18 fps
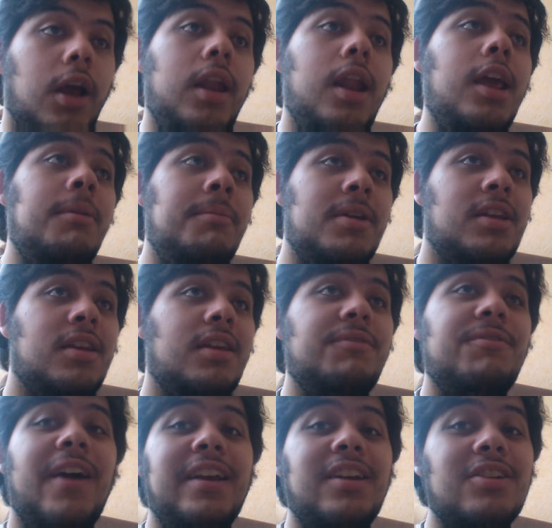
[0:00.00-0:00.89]
I mean,
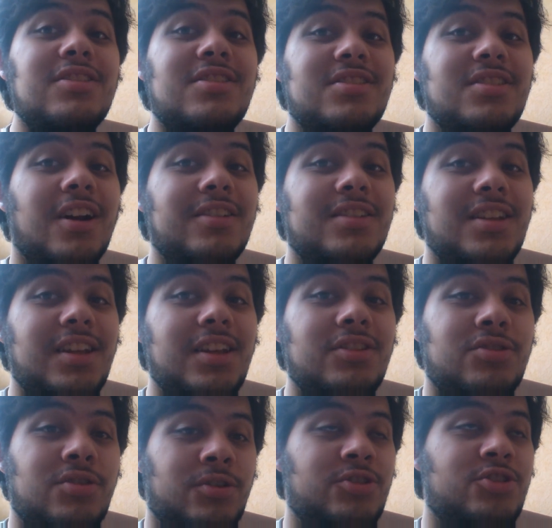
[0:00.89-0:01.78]
if I don't start the
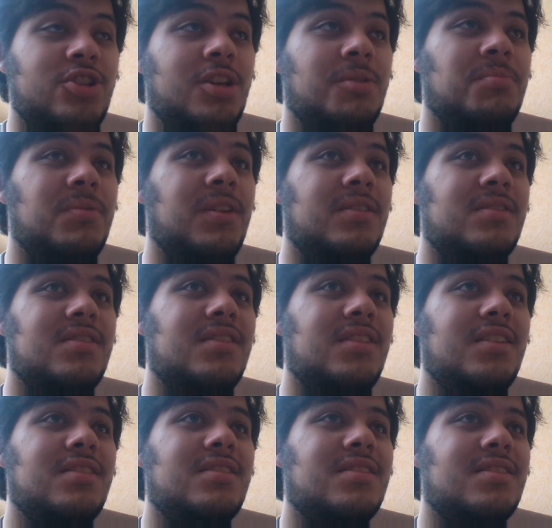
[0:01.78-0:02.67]
internship
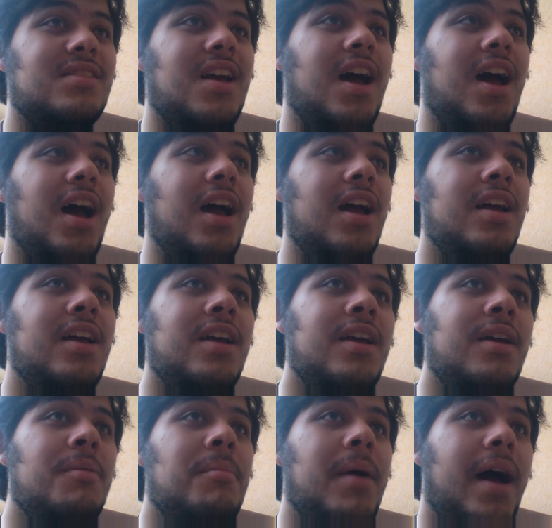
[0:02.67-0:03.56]

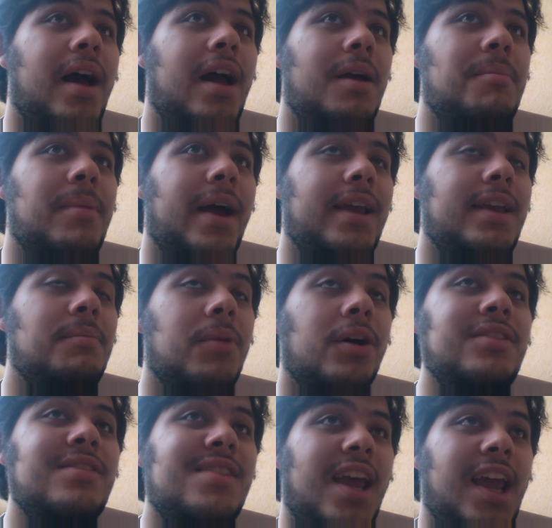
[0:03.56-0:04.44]
by
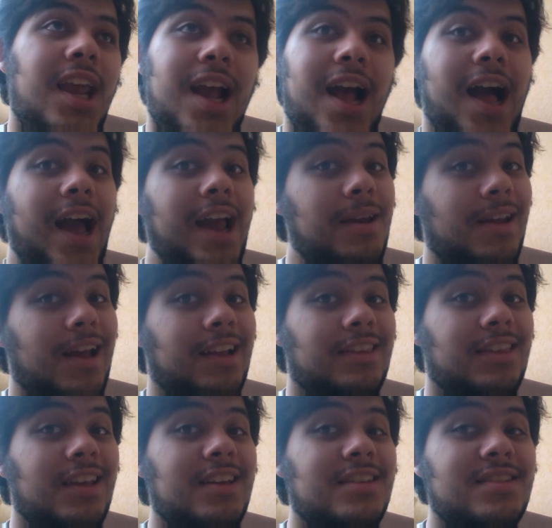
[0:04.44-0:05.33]
Monday, I
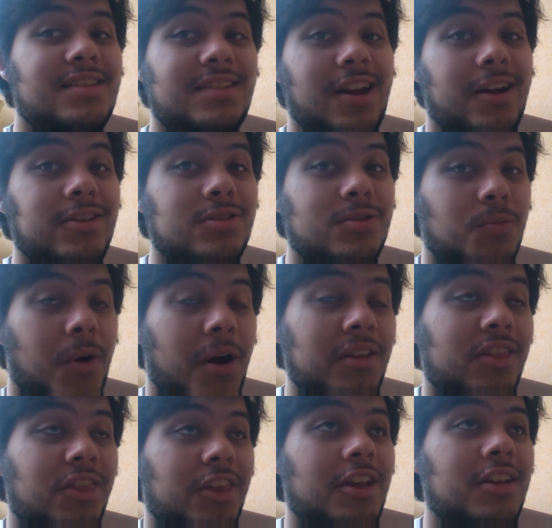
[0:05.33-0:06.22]
at least there's
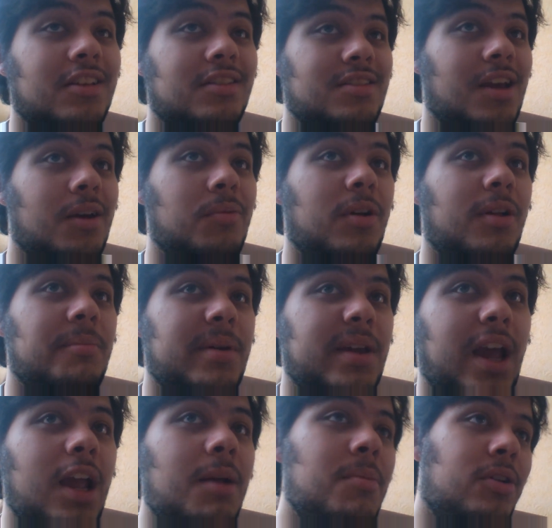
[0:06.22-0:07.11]
one thing that I will
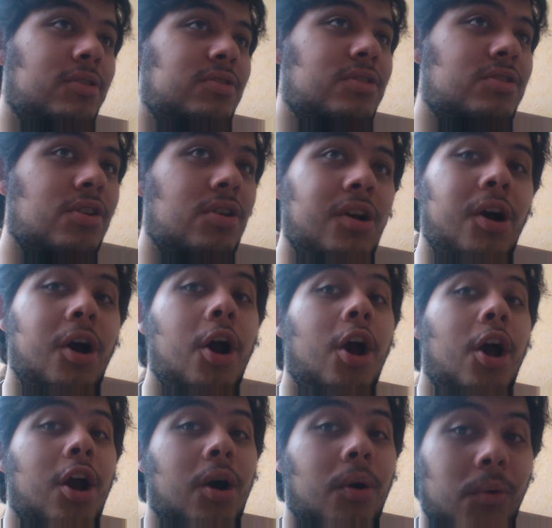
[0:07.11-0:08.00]
be able to do:
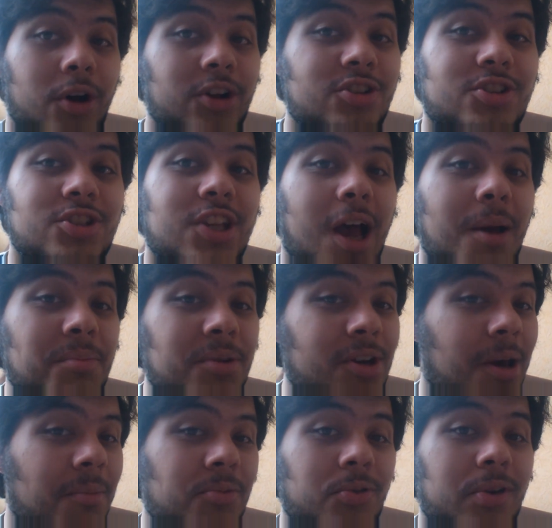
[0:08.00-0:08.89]
watch
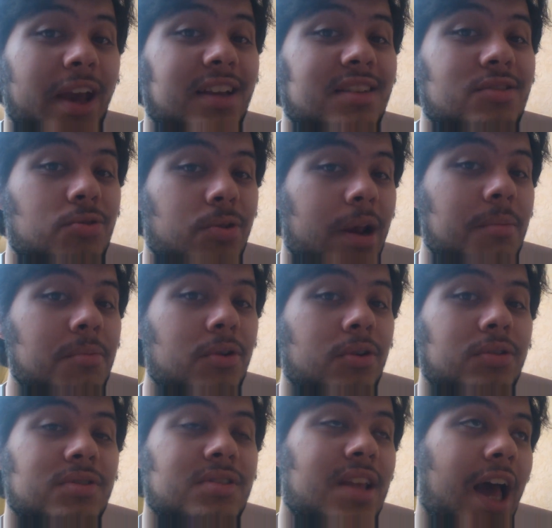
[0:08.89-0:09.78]
WWE Extreme
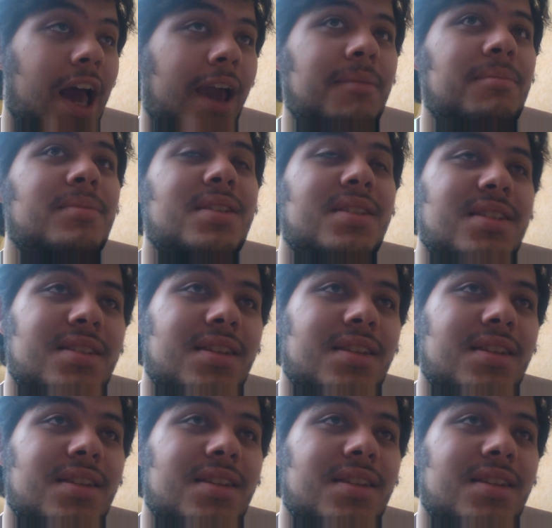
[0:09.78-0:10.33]
Rules. I'm